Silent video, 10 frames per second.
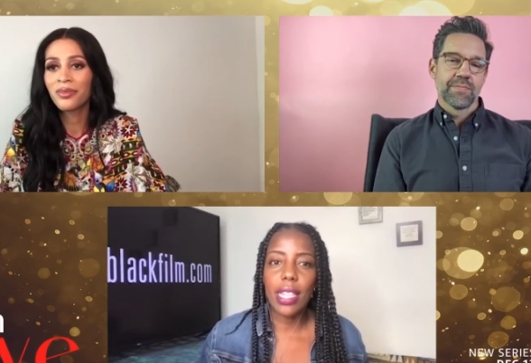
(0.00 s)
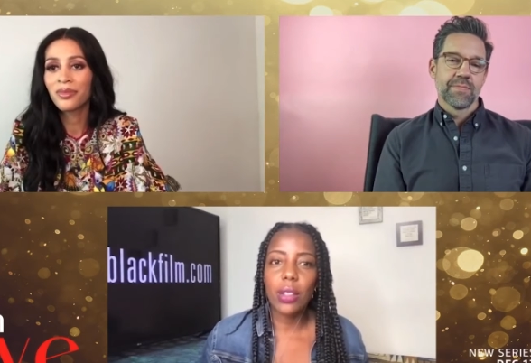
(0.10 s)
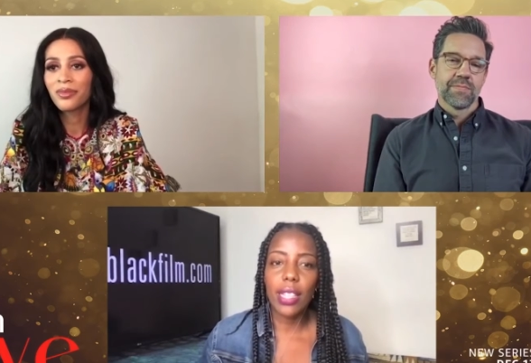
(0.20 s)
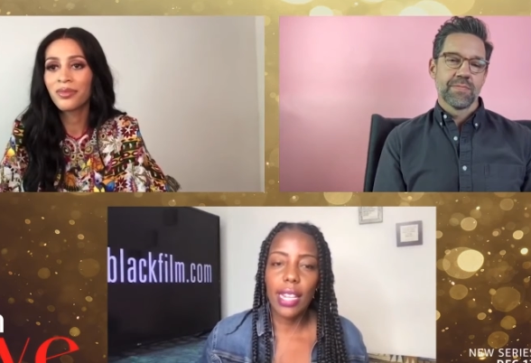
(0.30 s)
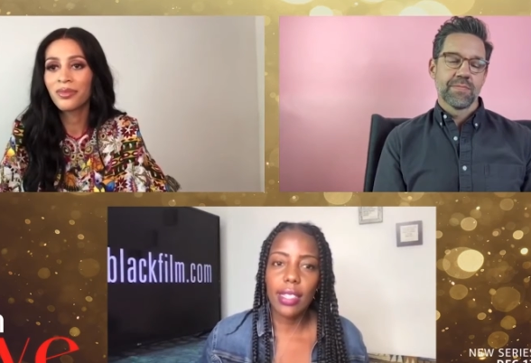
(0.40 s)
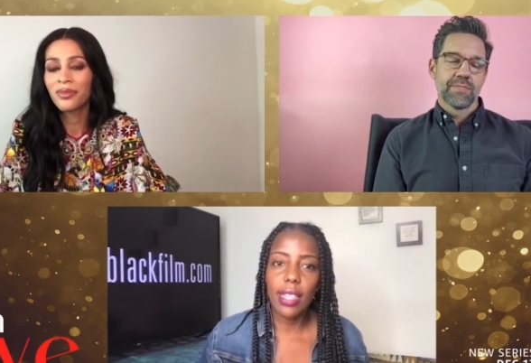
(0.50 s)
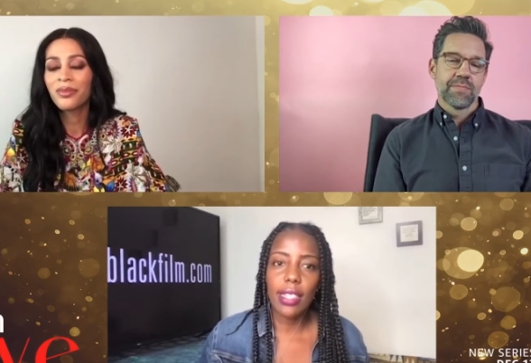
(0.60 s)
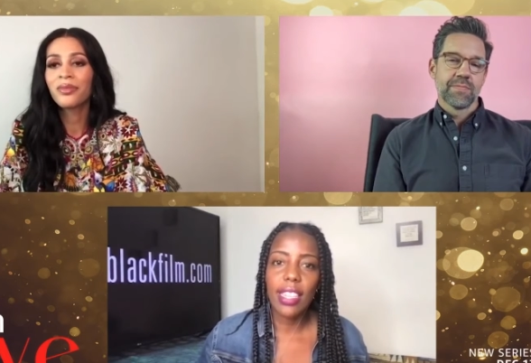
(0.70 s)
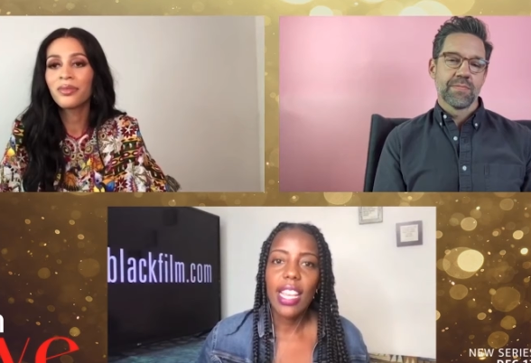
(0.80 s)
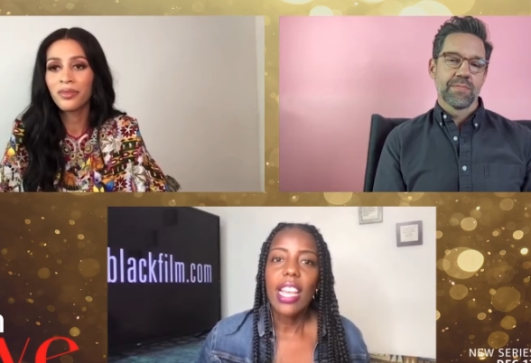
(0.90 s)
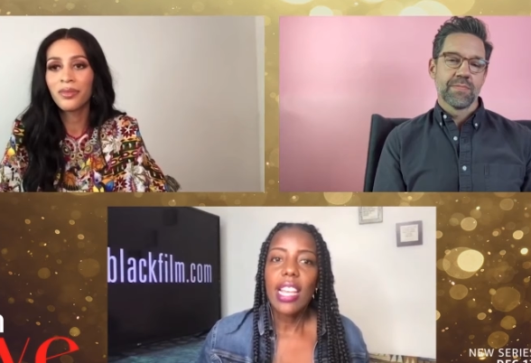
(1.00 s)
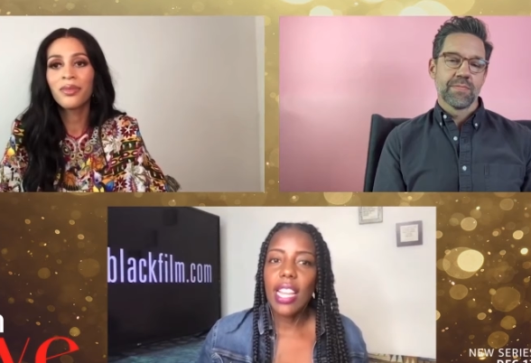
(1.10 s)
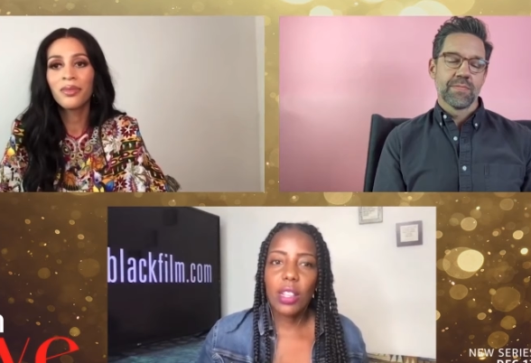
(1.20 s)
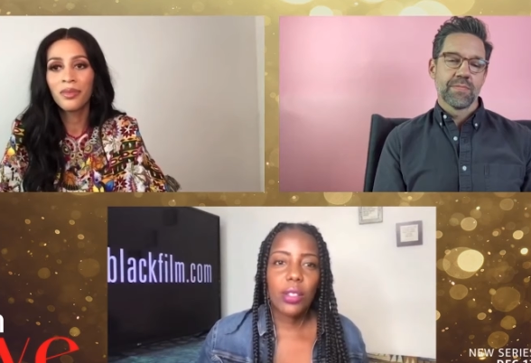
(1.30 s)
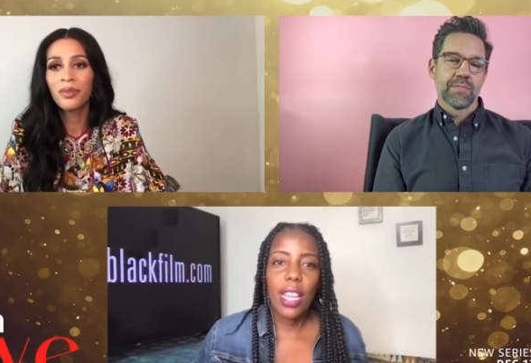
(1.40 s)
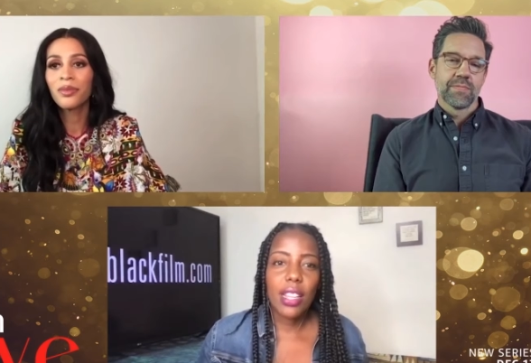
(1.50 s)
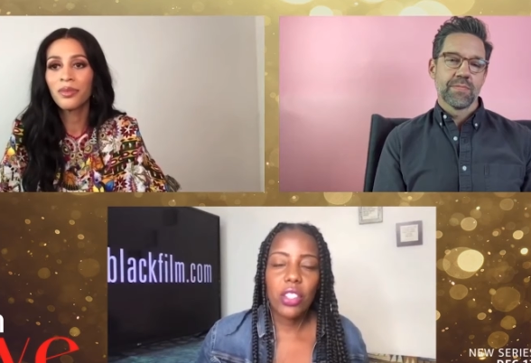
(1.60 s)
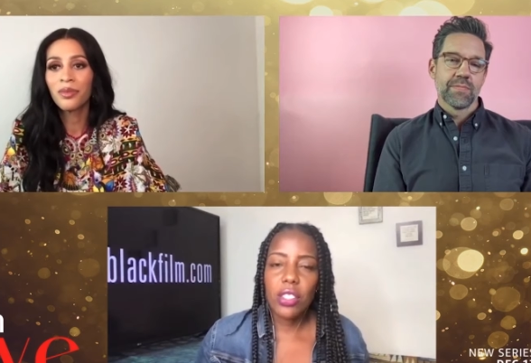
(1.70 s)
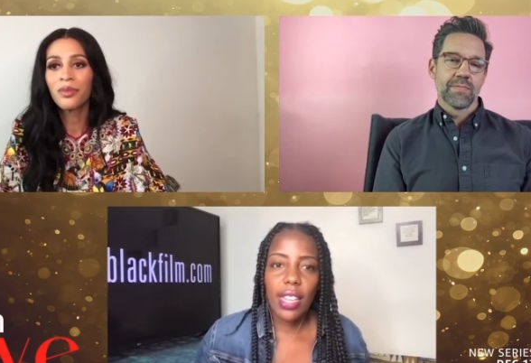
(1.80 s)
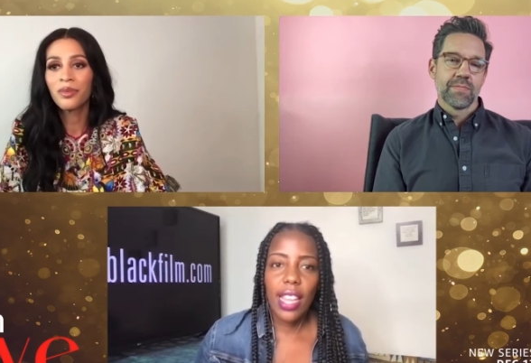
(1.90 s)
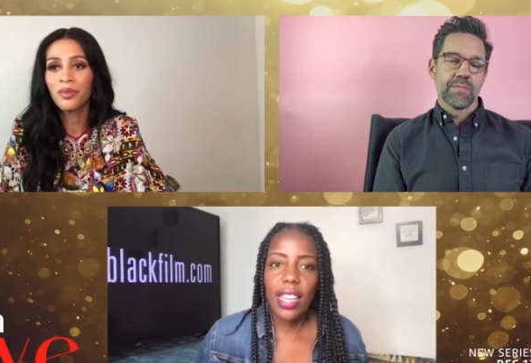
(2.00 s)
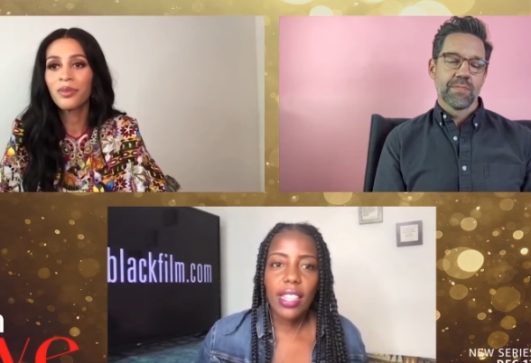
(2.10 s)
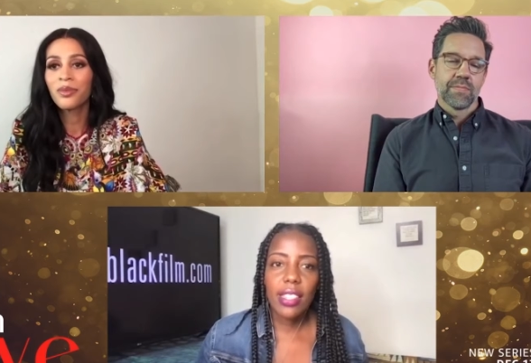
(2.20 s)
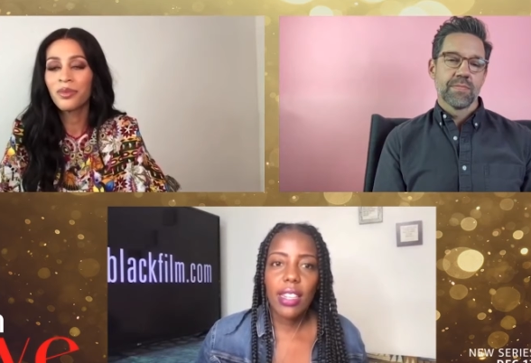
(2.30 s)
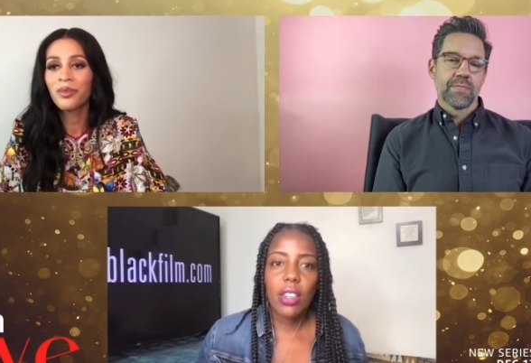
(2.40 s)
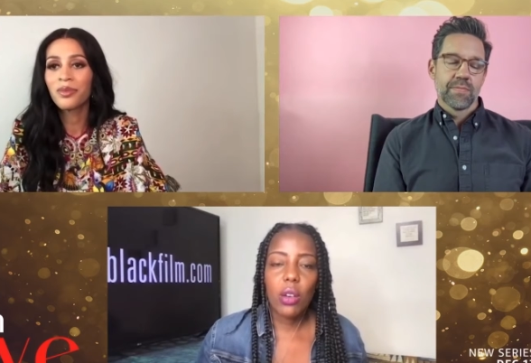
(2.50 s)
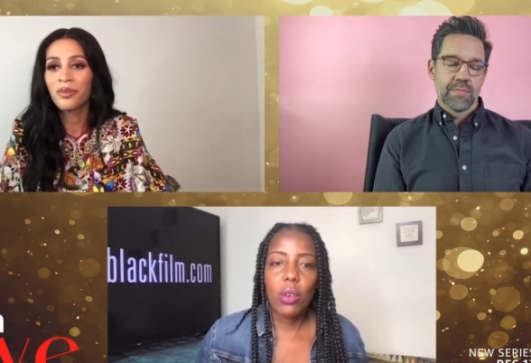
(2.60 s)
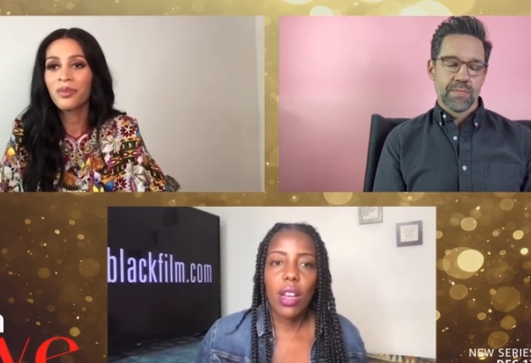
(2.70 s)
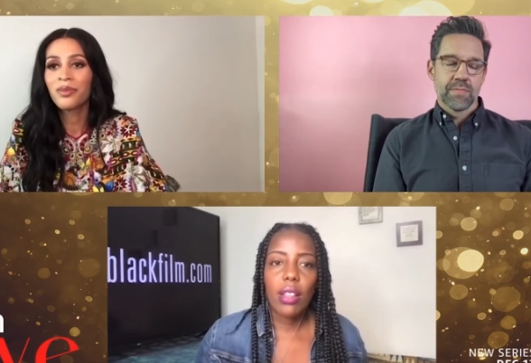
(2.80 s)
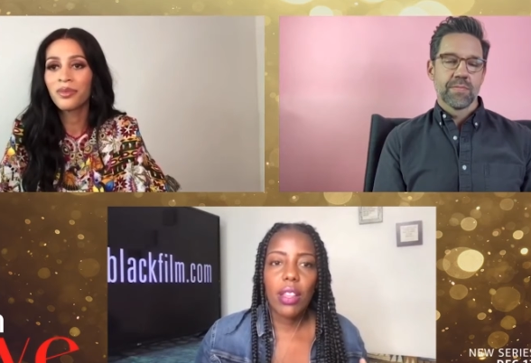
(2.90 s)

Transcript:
Speaker 1: deal in that sense. Like you said, it's just like, hey, listen, you know,